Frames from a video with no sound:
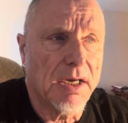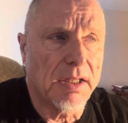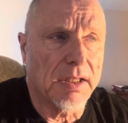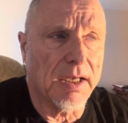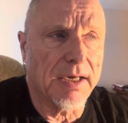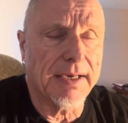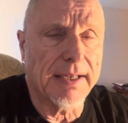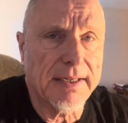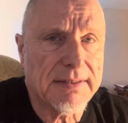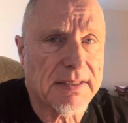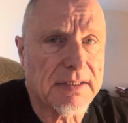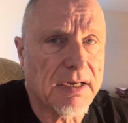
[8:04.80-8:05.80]
that
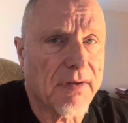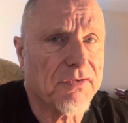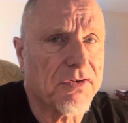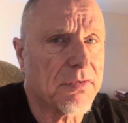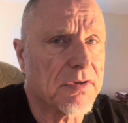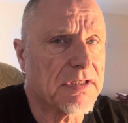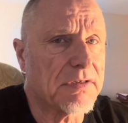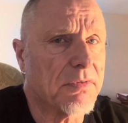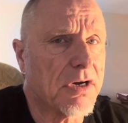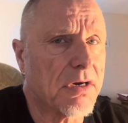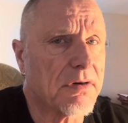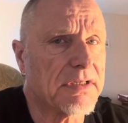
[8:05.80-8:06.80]
lends itself towards
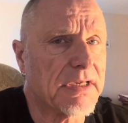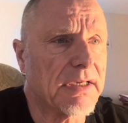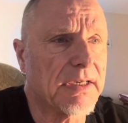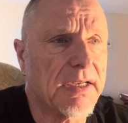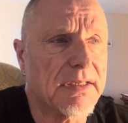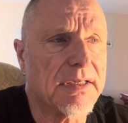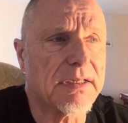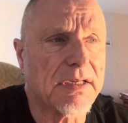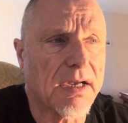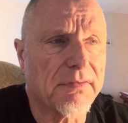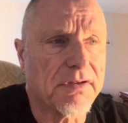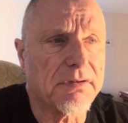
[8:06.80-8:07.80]
democracy. It lends
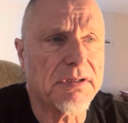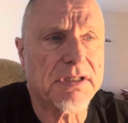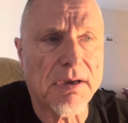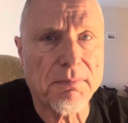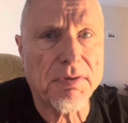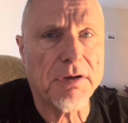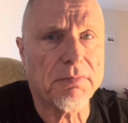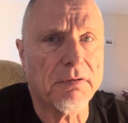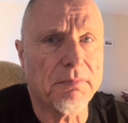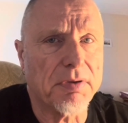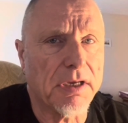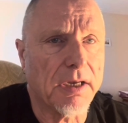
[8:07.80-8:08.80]
itself to some people
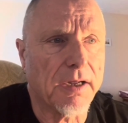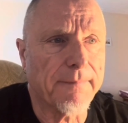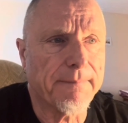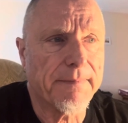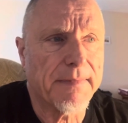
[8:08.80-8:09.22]
being